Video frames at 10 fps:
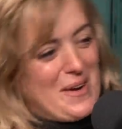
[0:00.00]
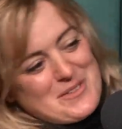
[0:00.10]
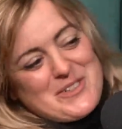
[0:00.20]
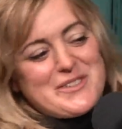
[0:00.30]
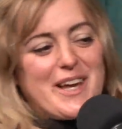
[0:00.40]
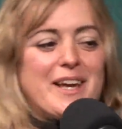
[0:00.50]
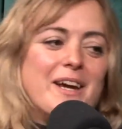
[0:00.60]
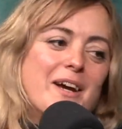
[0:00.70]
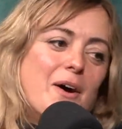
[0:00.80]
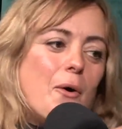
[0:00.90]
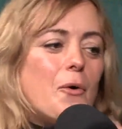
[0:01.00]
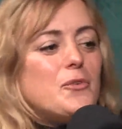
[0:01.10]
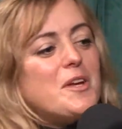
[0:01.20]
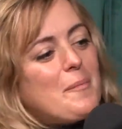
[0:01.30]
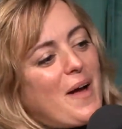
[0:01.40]
I was just like
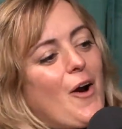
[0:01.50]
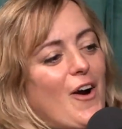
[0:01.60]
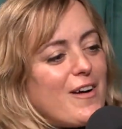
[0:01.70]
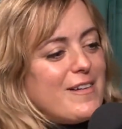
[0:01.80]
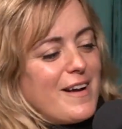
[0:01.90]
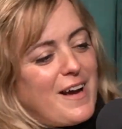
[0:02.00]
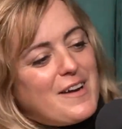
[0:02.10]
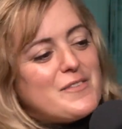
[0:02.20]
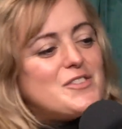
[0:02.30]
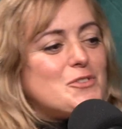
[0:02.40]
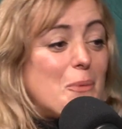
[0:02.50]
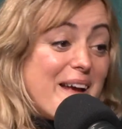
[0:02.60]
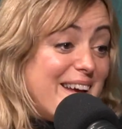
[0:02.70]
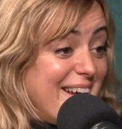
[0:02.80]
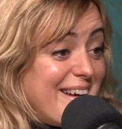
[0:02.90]
holding my heart and kind of
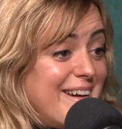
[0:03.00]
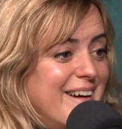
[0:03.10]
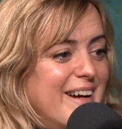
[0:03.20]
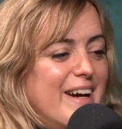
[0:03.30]
swaying